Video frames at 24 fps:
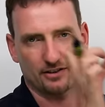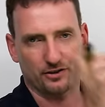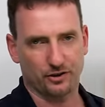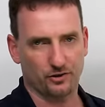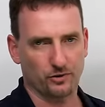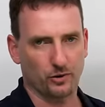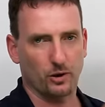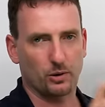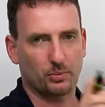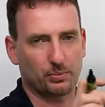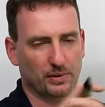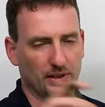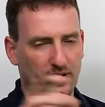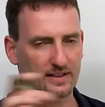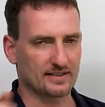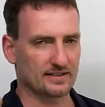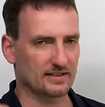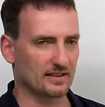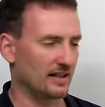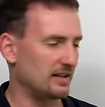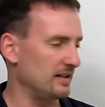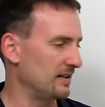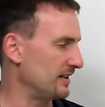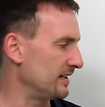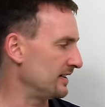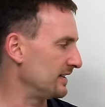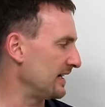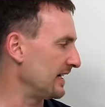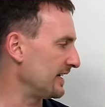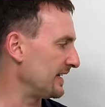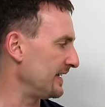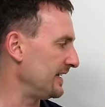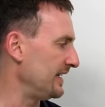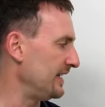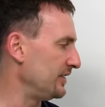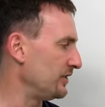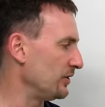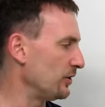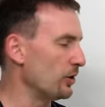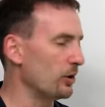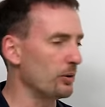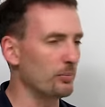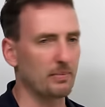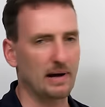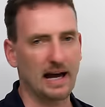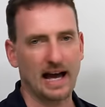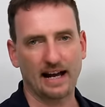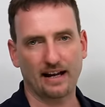control plus a key to
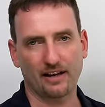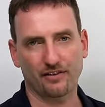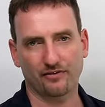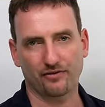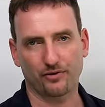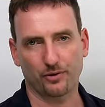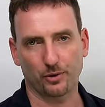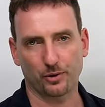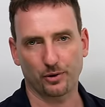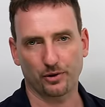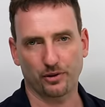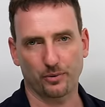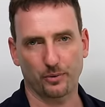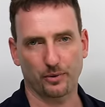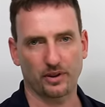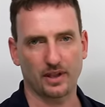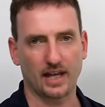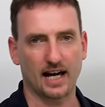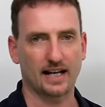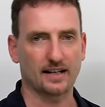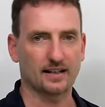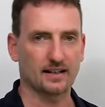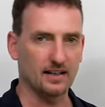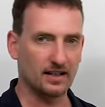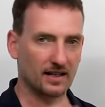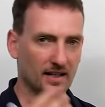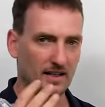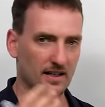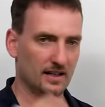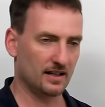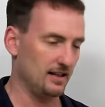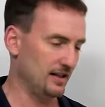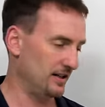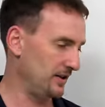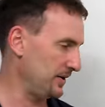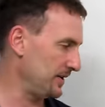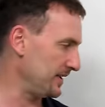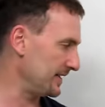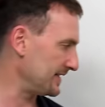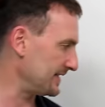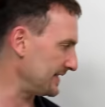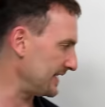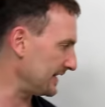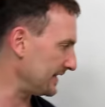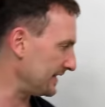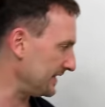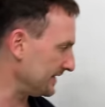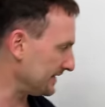go back and forth with that, and you can
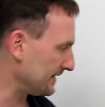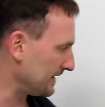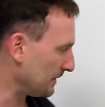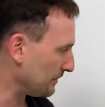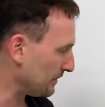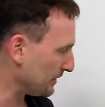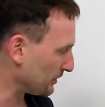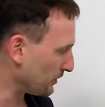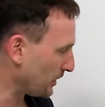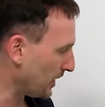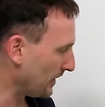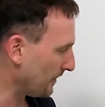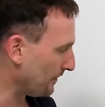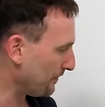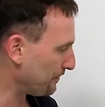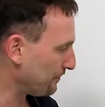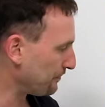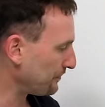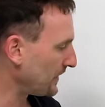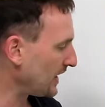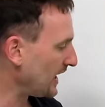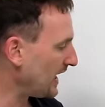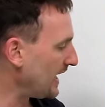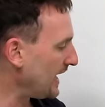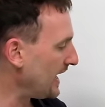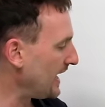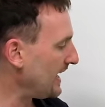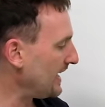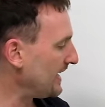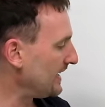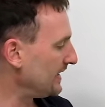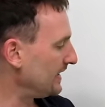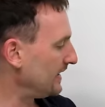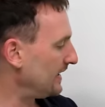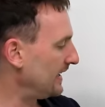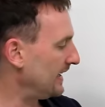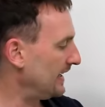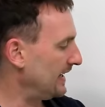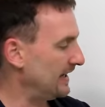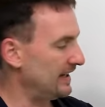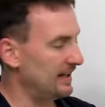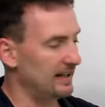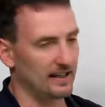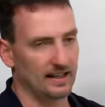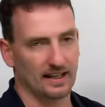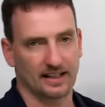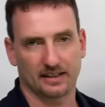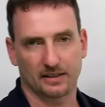set these up as well.
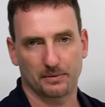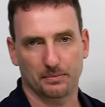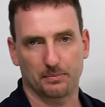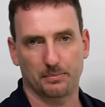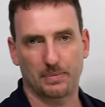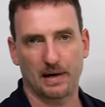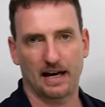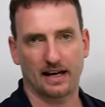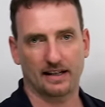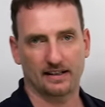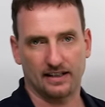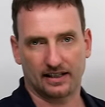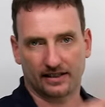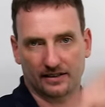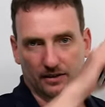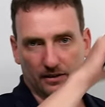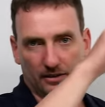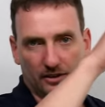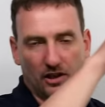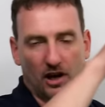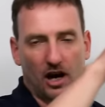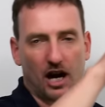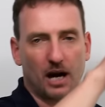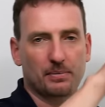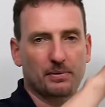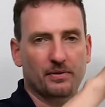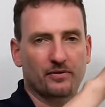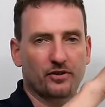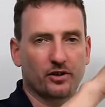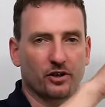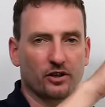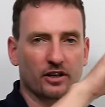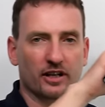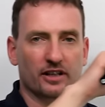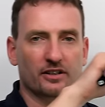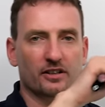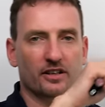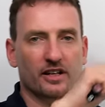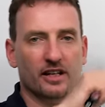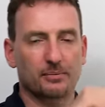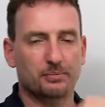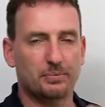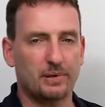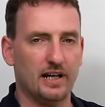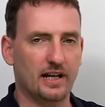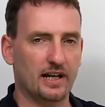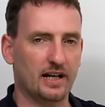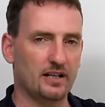At the top of your
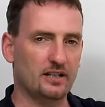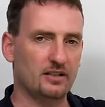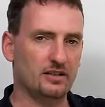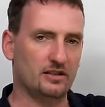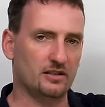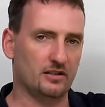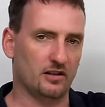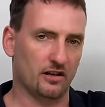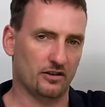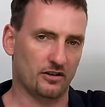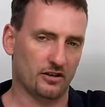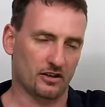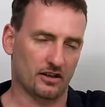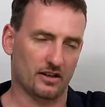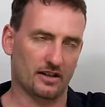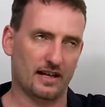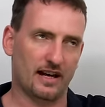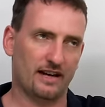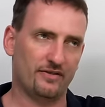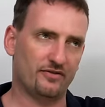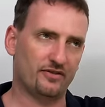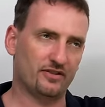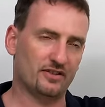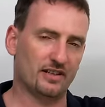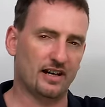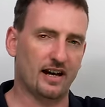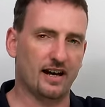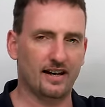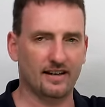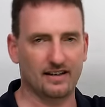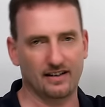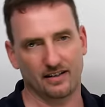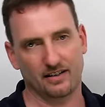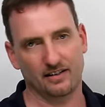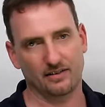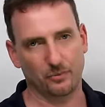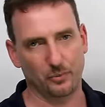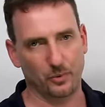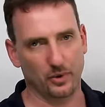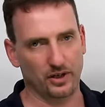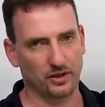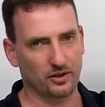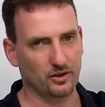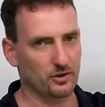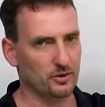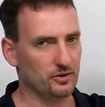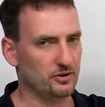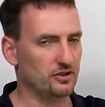internet page, on the left side in
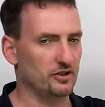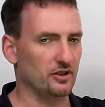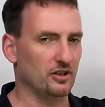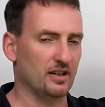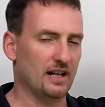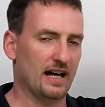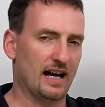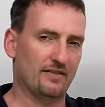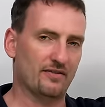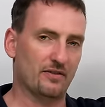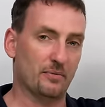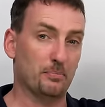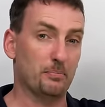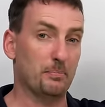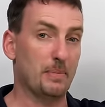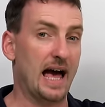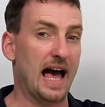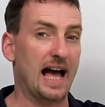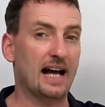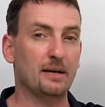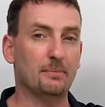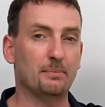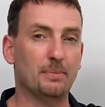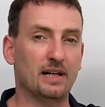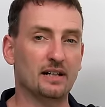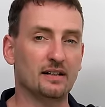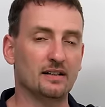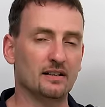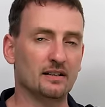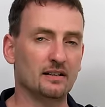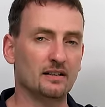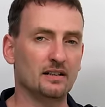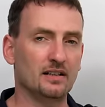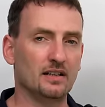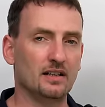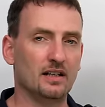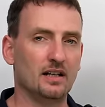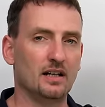Windows, you'll have a back button.